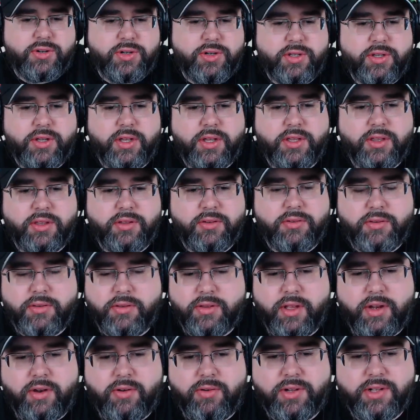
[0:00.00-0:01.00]
and like the,
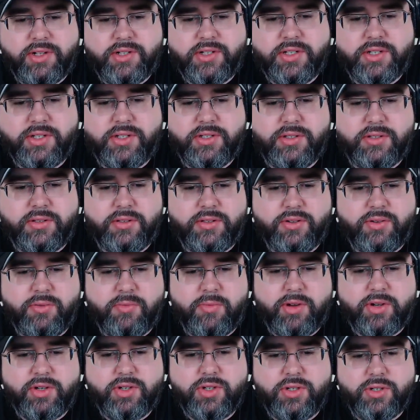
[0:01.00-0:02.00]
they don't exist too
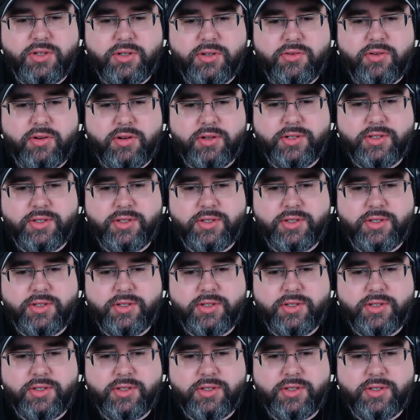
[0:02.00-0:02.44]
much across